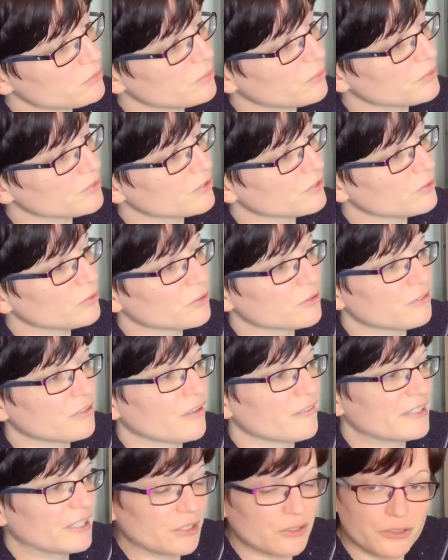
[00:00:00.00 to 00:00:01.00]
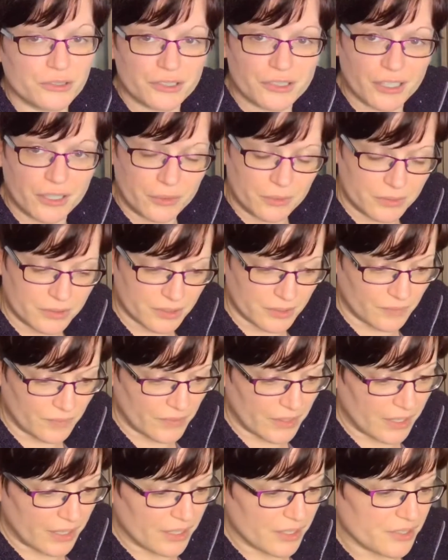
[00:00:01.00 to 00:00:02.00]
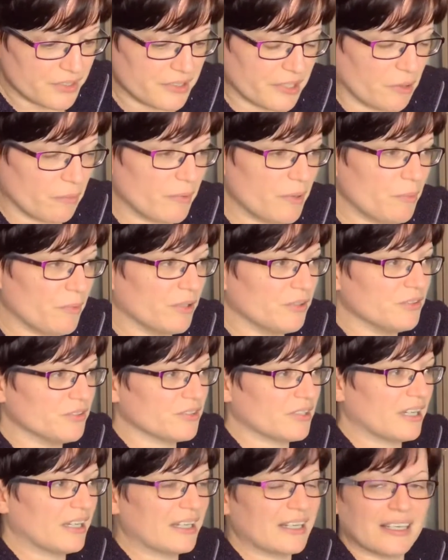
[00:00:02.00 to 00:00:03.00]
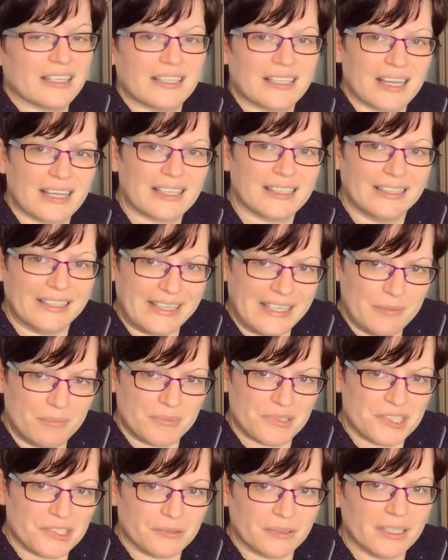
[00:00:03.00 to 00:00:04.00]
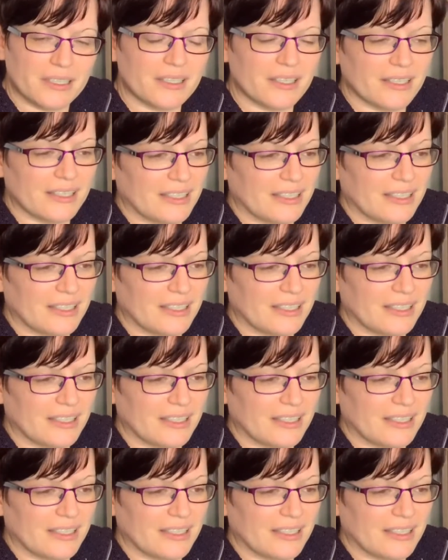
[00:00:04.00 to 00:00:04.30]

want to look for in a good coat? So we want a kind of that gleam to it.